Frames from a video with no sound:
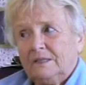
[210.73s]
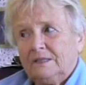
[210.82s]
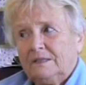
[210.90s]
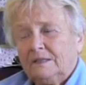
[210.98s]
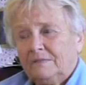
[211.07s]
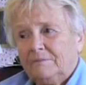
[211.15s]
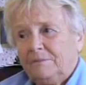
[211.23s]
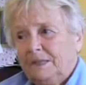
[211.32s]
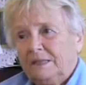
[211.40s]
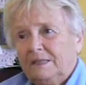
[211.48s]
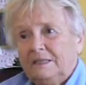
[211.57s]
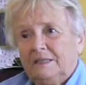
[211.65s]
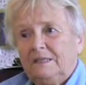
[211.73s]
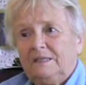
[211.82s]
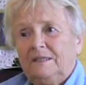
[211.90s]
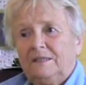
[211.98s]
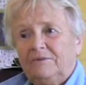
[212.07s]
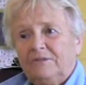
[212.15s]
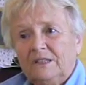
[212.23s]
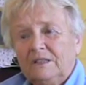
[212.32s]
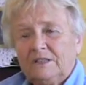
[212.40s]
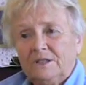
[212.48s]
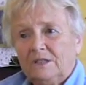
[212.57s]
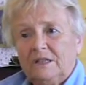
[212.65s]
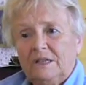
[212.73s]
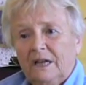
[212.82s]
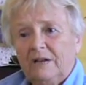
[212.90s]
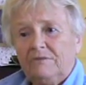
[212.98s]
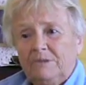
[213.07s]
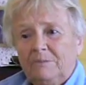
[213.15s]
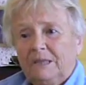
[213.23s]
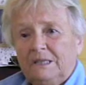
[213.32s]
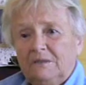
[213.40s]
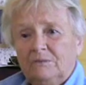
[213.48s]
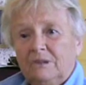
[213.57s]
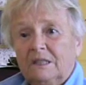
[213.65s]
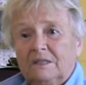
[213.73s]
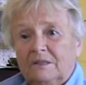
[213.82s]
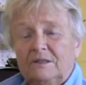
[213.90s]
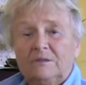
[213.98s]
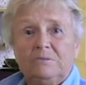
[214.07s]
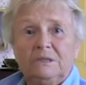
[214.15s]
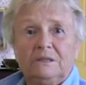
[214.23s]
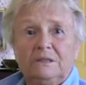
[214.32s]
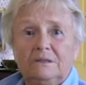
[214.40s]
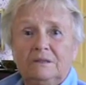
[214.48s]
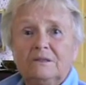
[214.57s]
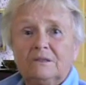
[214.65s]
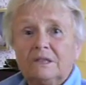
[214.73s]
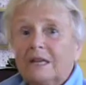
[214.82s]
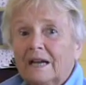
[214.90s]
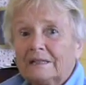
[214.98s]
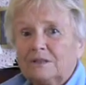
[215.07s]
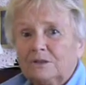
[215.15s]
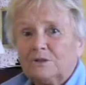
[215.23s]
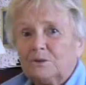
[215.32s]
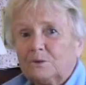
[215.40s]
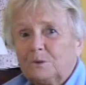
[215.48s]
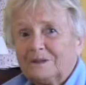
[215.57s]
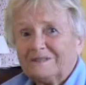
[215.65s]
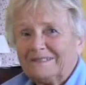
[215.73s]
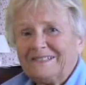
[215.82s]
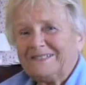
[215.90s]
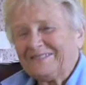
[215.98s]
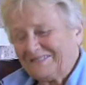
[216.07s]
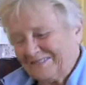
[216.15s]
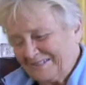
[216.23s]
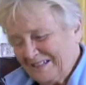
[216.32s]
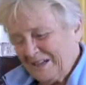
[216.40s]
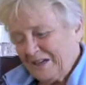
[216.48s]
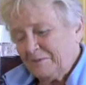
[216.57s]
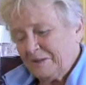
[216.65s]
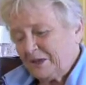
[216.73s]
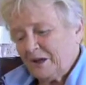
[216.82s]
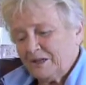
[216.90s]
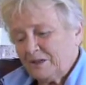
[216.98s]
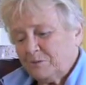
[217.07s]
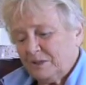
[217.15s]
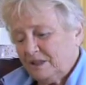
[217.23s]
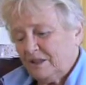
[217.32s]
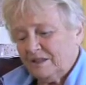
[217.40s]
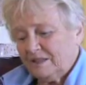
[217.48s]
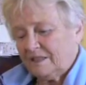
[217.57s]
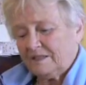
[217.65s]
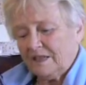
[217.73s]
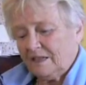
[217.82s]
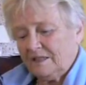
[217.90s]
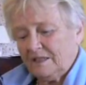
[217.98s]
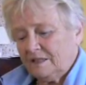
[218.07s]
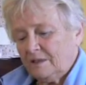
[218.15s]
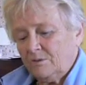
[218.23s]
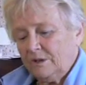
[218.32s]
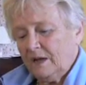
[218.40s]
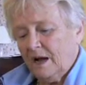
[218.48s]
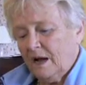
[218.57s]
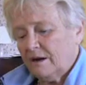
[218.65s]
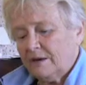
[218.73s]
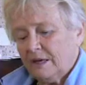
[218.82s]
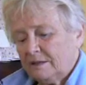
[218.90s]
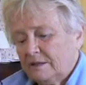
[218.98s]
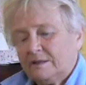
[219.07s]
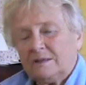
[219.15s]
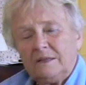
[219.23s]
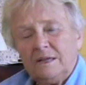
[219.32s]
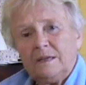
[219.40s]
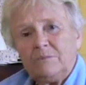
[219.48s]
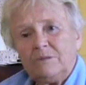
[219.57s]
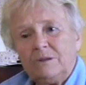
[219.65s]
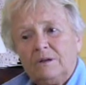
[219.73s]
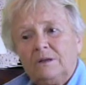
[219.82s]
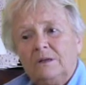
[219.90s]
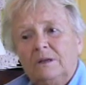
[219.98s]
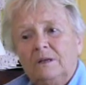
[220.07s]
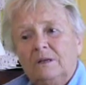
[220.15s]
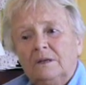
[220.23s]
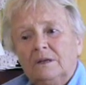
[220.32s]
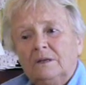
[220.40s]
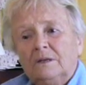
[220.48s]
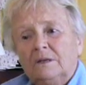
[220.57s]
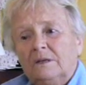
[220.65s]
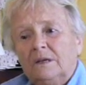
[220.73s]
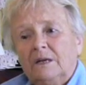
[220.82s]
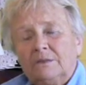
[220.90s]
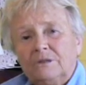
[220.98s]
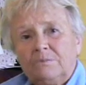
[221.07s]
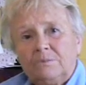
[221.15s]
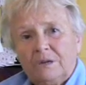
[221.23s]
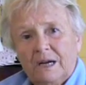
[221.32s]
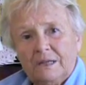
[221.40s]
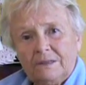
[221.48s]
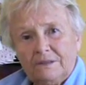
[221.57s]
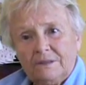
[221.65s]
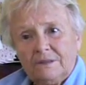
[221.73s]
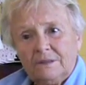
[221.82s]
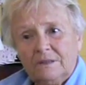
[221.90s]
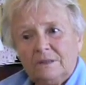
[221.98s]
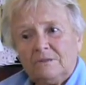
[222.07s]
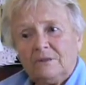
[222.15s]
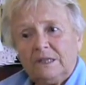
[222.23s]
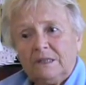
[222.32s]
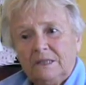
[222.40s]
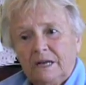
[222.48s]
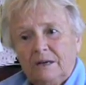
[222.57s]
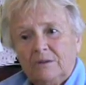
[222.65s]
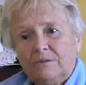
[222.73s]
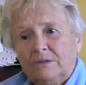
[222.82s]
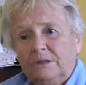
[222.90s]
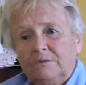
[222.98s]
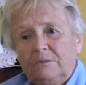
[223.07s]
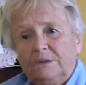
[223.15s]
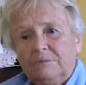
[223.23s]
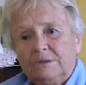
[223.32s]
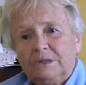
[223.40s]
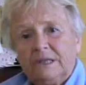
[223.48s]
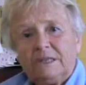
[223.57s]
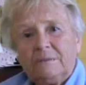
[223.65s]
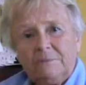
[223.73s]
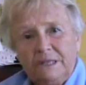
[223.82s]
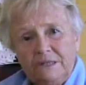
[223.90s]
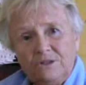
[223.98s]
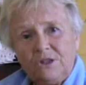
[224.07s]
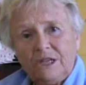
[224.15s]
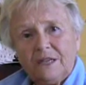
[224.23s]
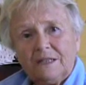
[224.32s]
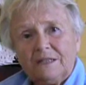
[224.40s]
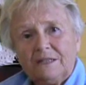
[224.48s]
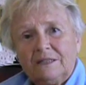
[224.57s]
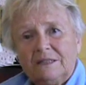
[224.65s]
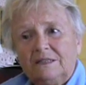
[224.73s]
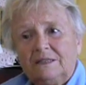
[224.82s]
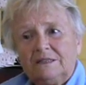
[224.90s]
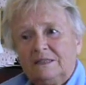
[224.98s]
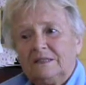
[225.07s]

it's a beacon in the village, and everybody wants to be connected to it. Because we are a stable enterprise right now, and people get a paycheck, and